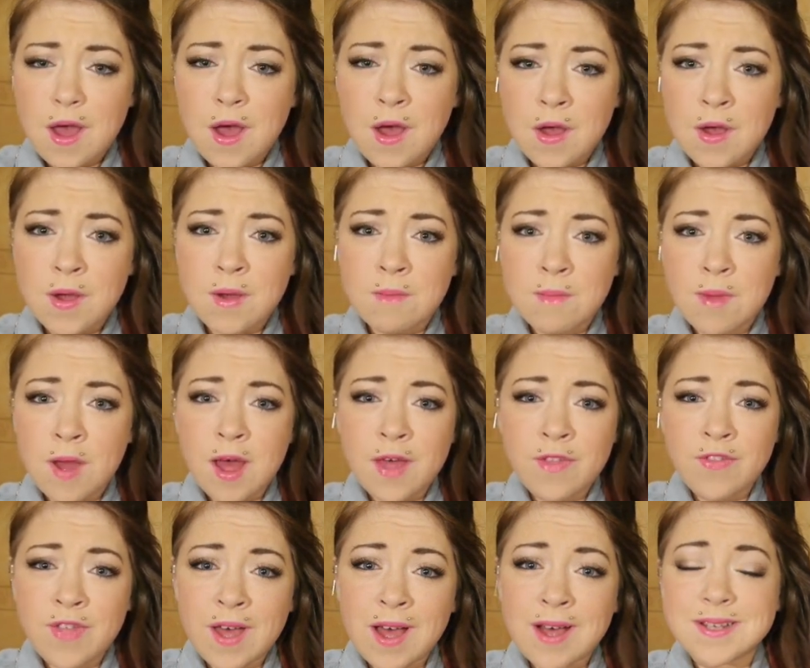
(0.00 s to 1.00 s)
um,
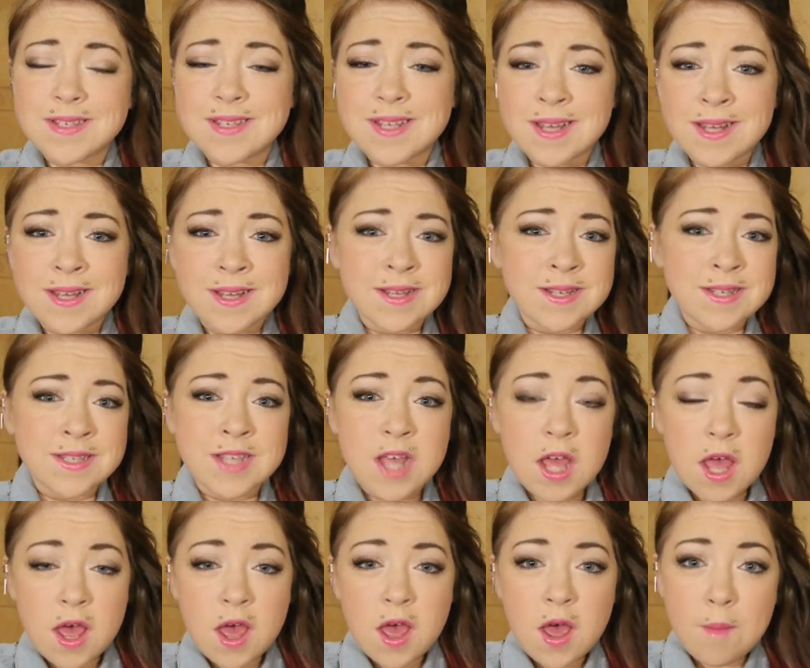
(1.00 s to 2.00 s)
and that is
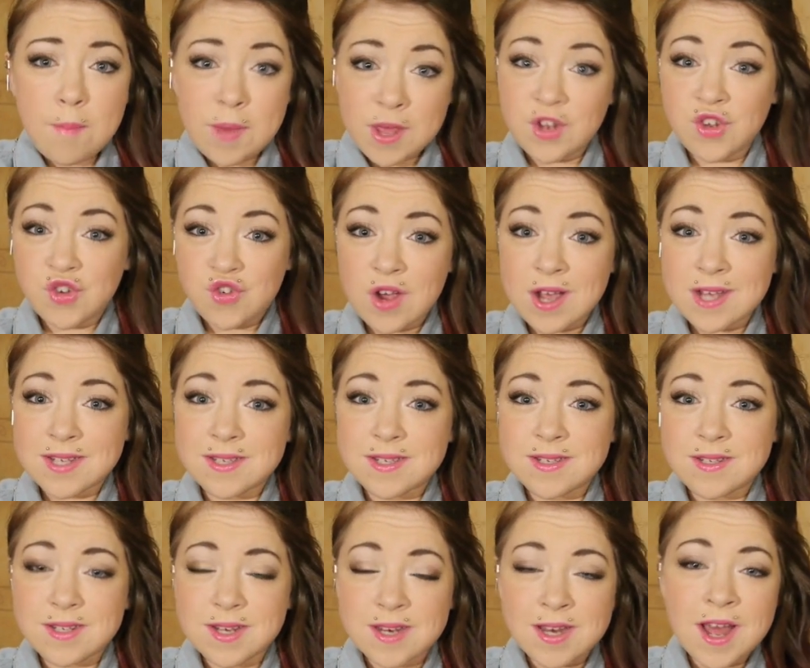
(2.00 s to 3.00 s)
Pinterest.